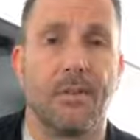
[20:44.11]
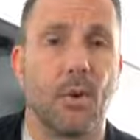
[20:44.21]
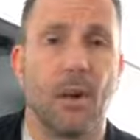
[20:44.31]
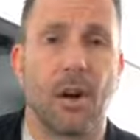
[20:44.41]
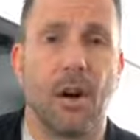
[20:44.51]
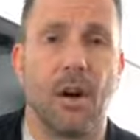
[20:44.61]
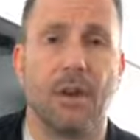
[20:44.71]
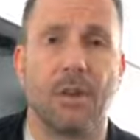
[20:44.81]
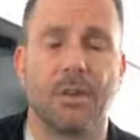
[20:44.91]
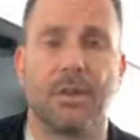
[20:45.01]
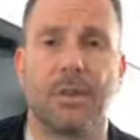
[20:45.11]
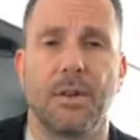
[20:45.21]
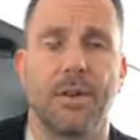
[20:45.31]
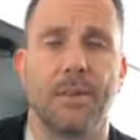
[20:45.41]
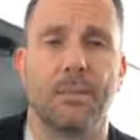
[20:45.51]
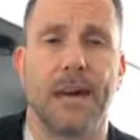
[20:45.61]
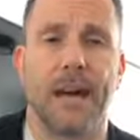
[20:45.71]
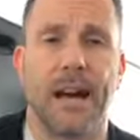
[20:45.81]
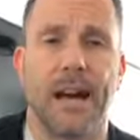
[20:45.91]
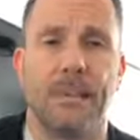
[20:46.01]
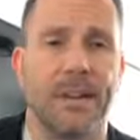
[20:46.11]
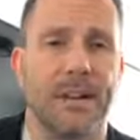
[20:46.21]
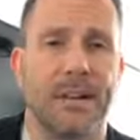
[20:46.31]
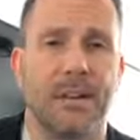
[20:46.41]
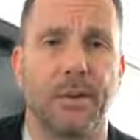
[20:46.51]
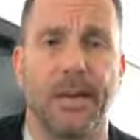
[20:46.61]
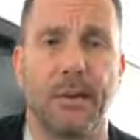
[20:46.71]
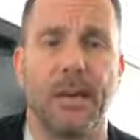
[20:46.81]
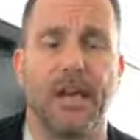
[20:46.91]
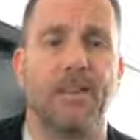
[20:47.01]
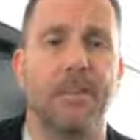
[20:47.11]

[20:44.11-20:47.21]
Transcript: Some of you are called to do things by God, but you're not doing them.